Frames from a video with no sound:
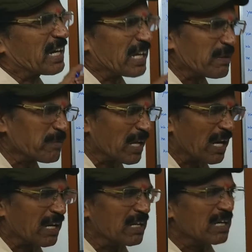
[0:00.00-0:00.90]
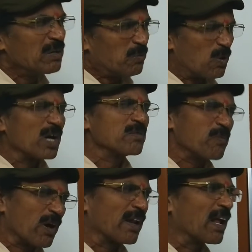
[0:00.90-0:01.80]
criminal, what
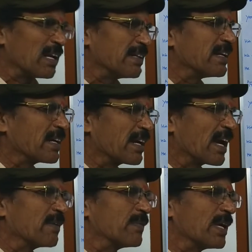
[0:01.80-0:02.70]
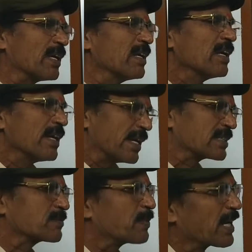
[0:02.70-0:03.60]
morality can we
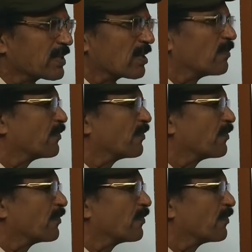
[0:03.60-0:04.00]
expect of